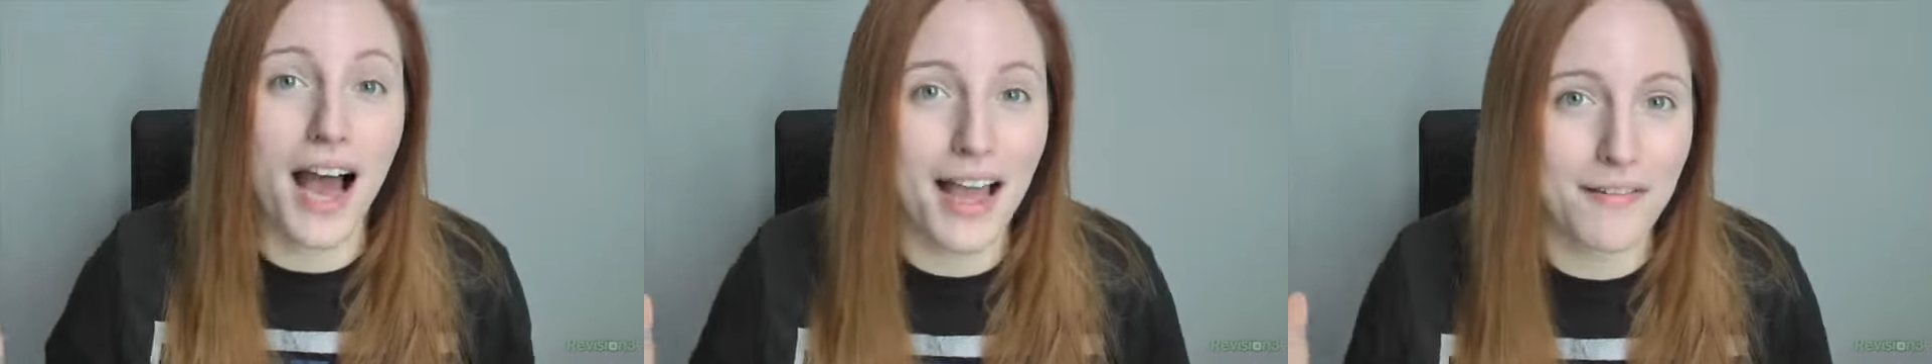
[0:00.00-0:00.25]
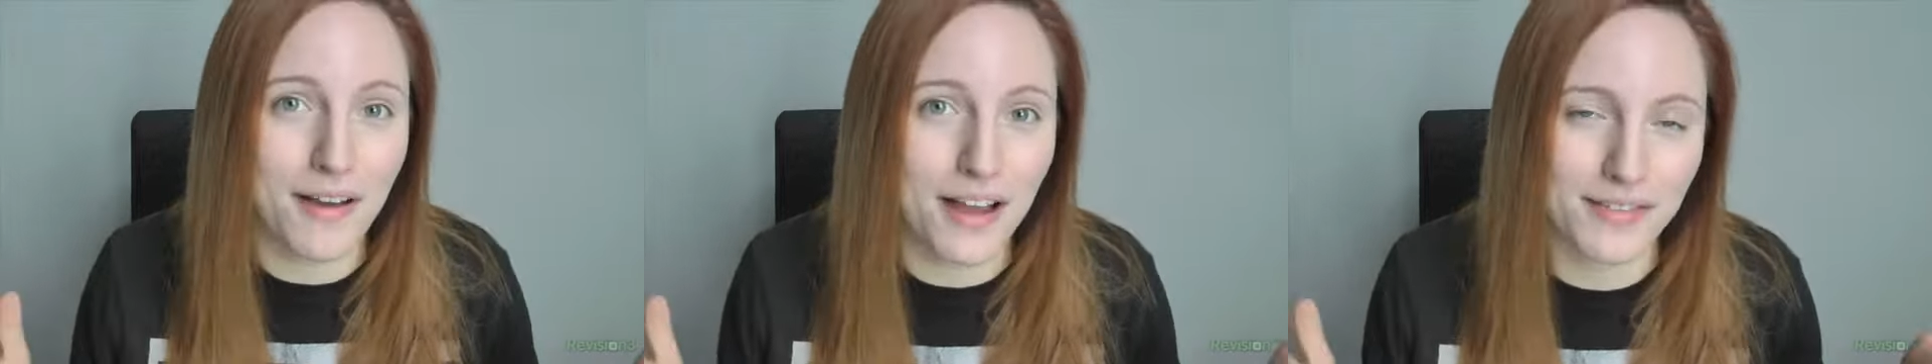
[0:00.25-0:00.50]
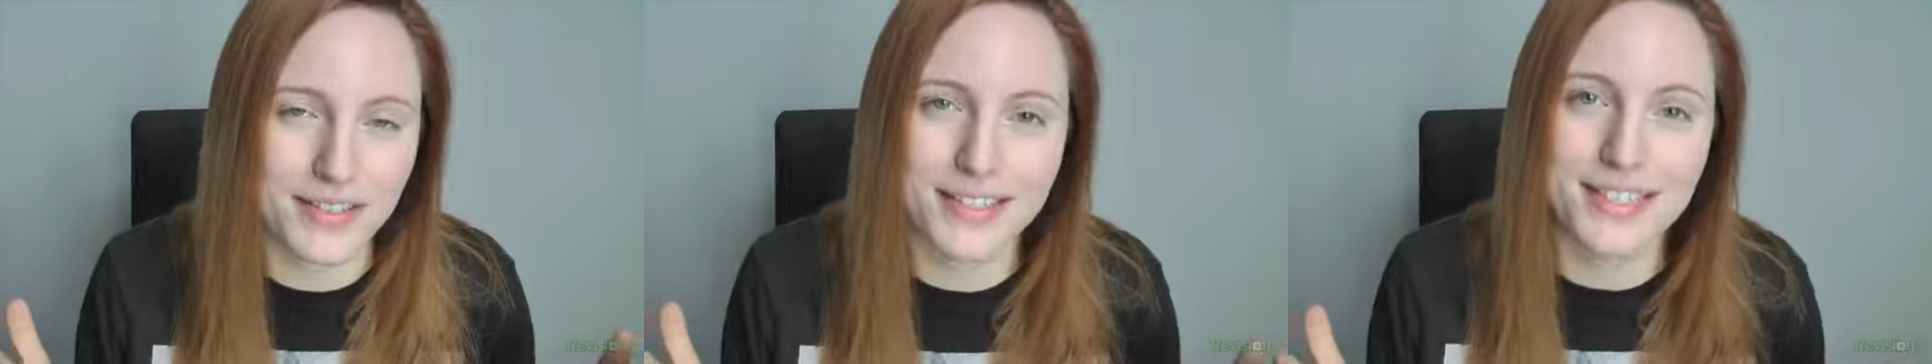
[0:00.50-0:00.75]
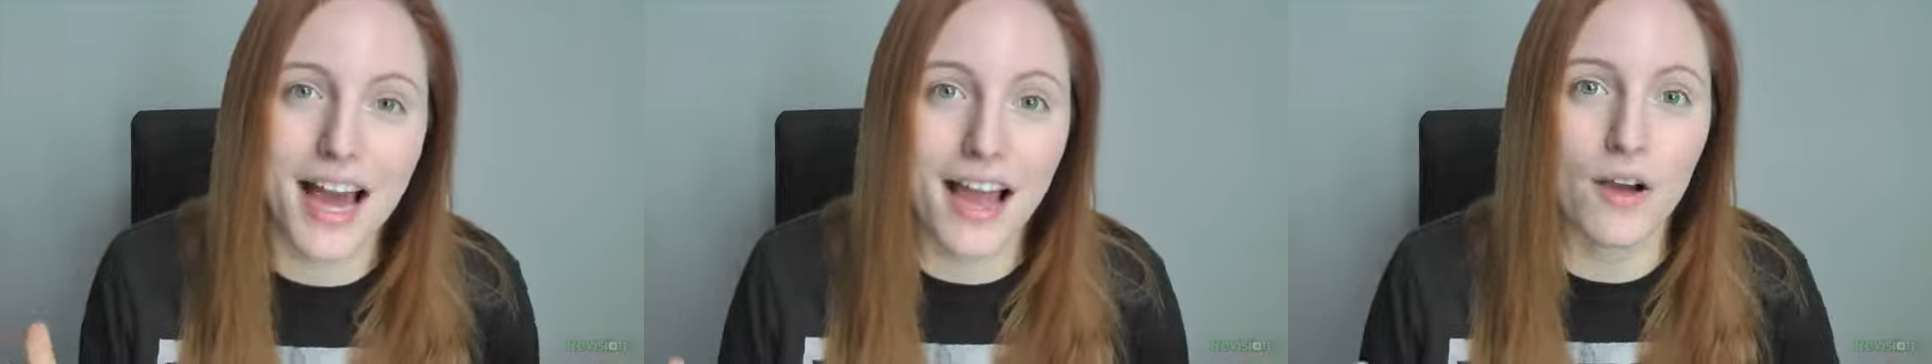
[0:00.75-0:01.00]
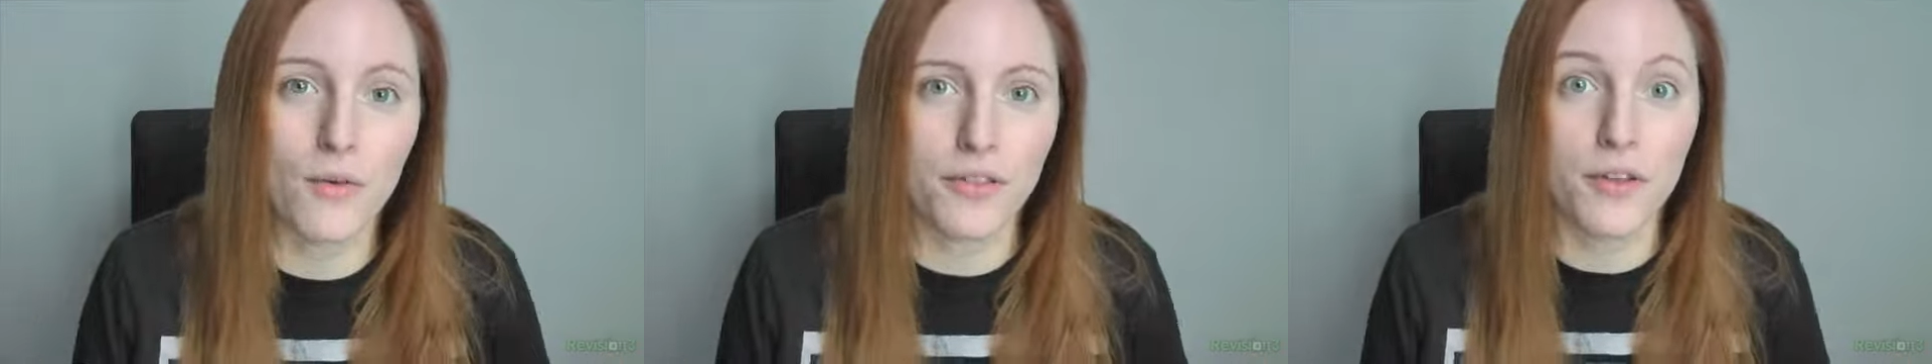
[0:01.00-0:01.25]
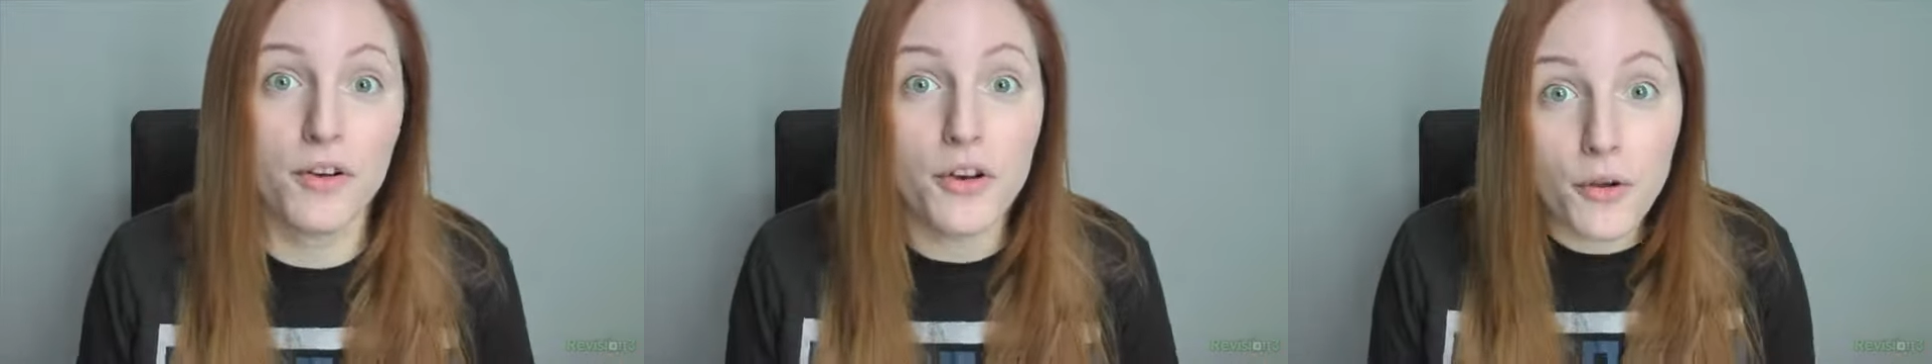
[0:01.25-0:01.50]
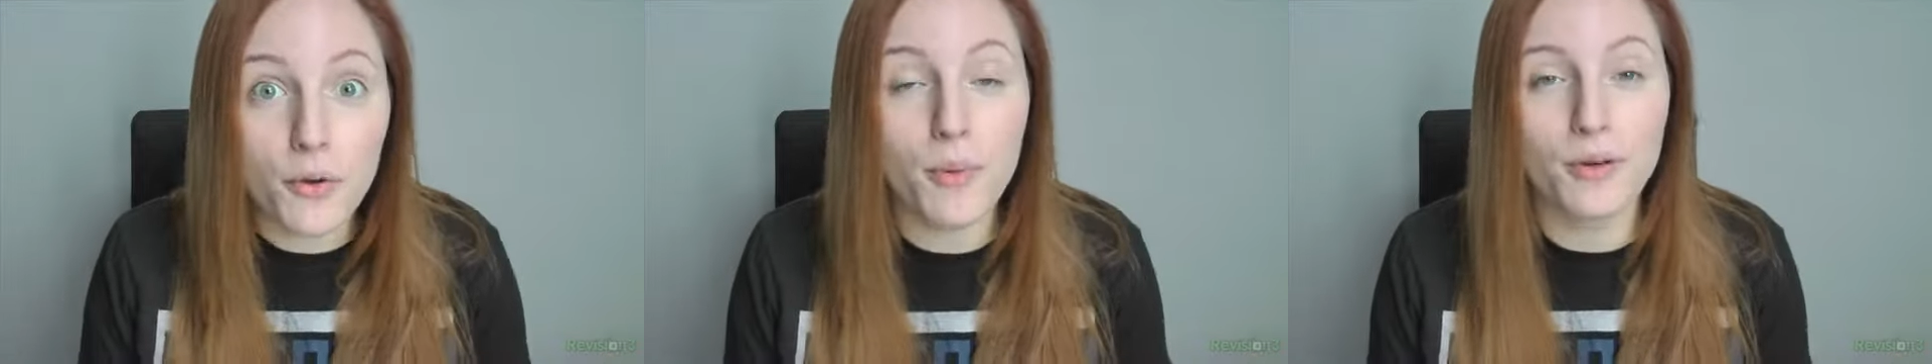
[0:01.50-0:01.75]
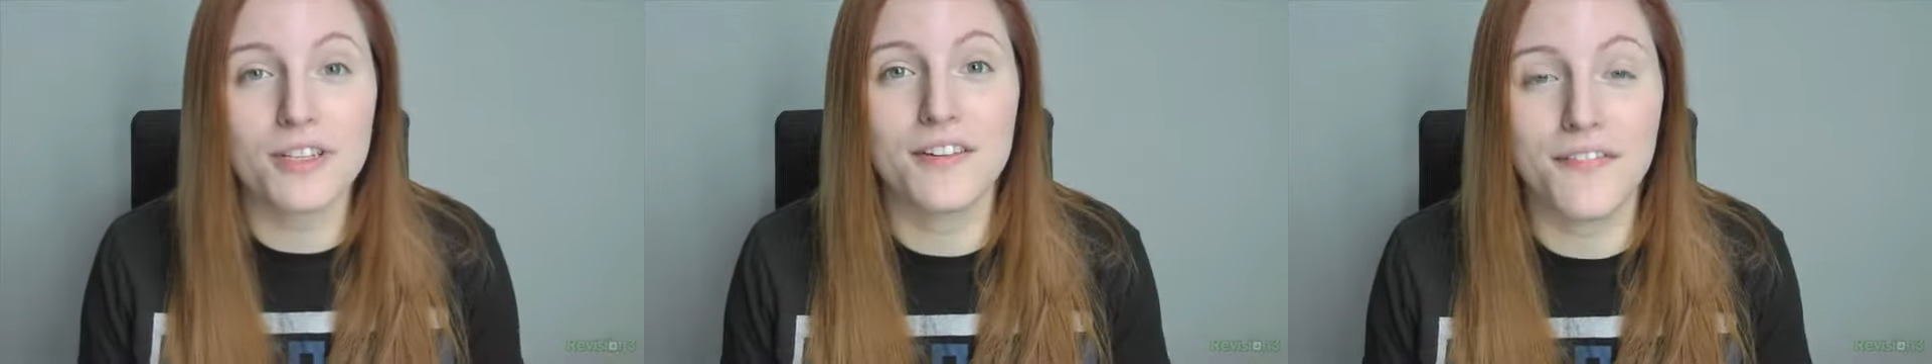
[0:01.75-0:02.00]
high-five in style with the new
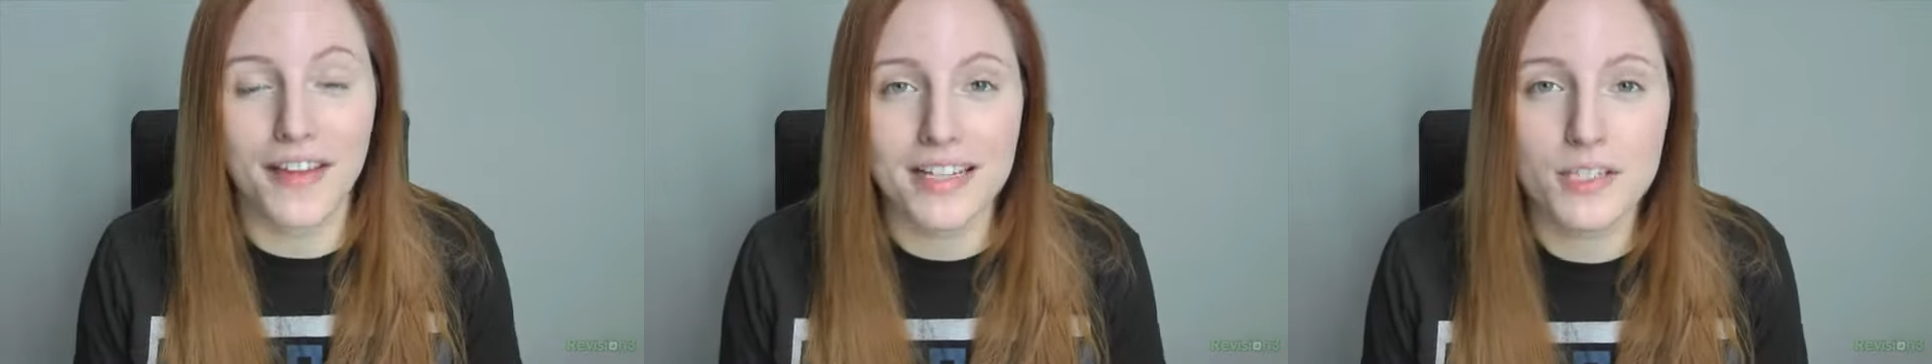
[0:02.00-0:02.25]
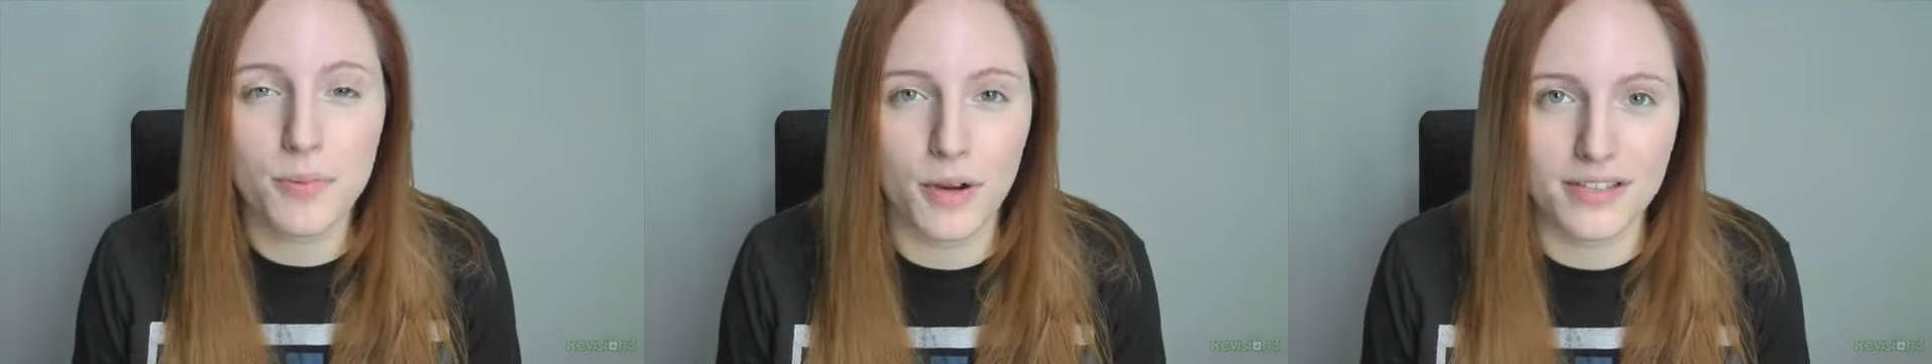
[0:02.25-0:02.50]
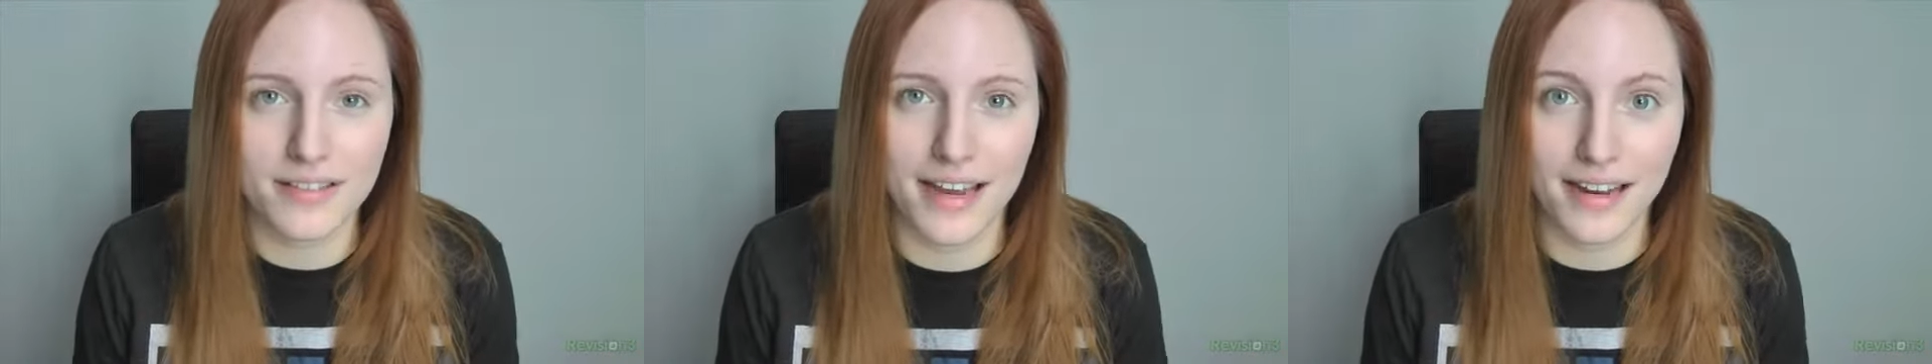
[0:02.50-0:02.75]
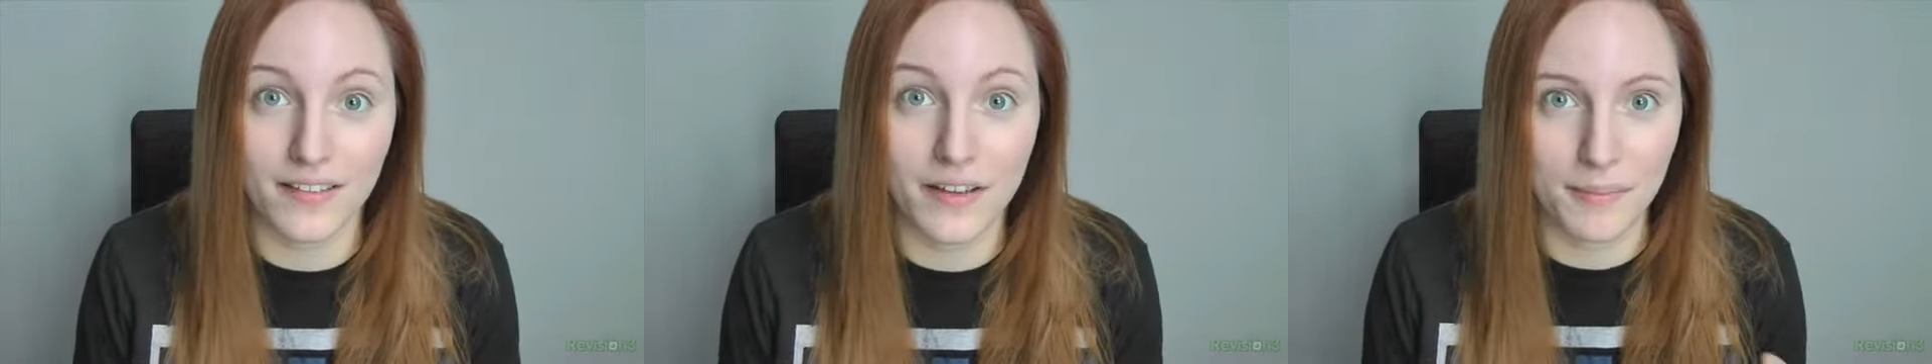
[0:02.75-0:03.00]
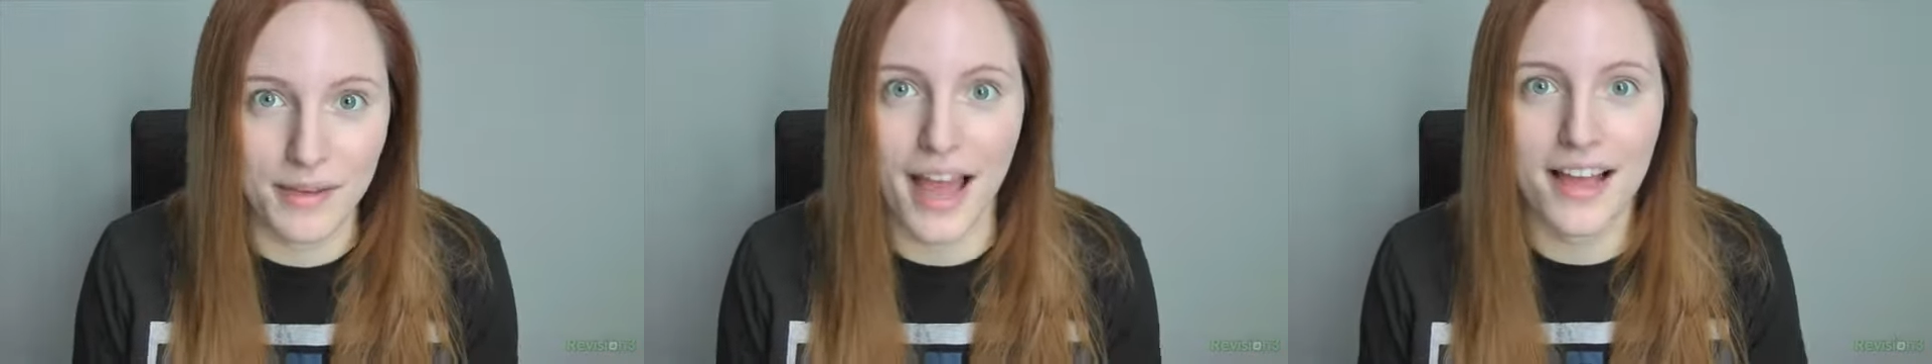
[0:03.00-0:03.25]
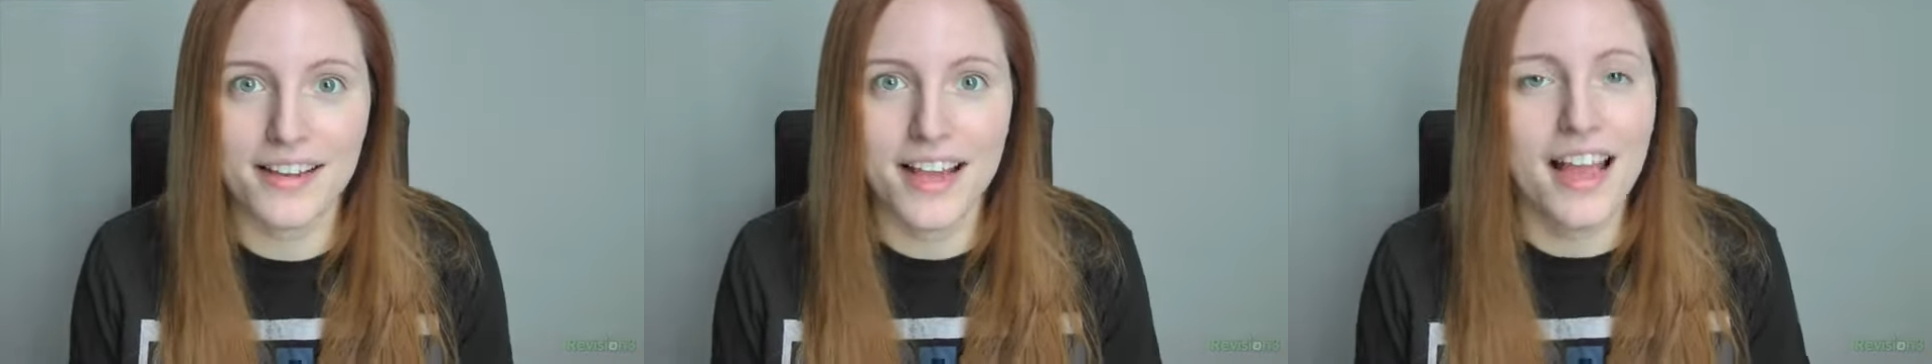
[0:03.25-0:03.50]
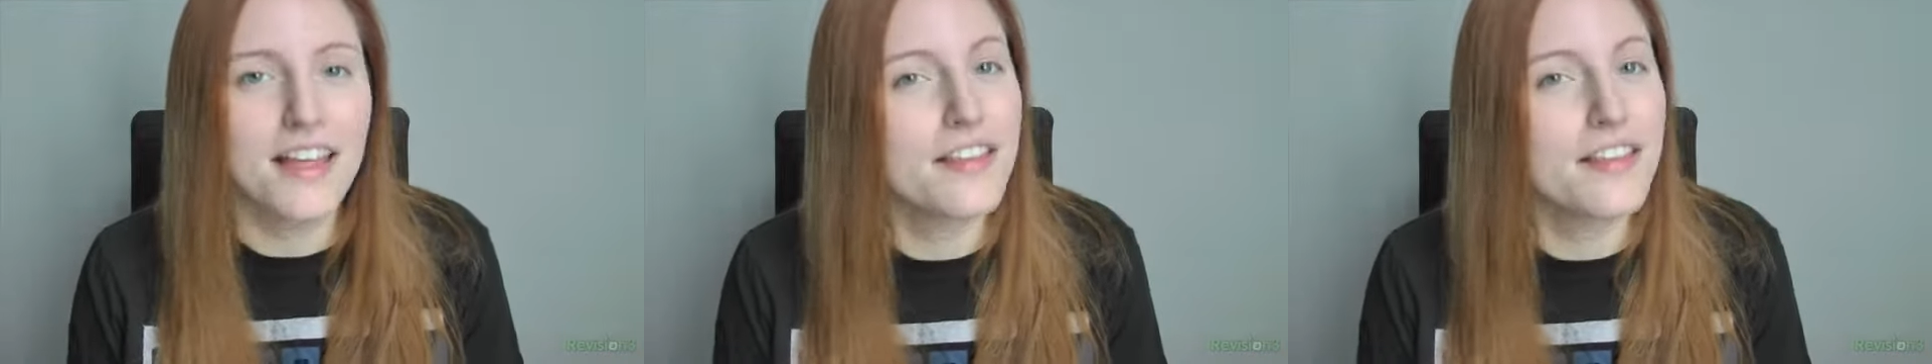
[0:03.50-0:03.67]
most advanced prosthetic limb yet.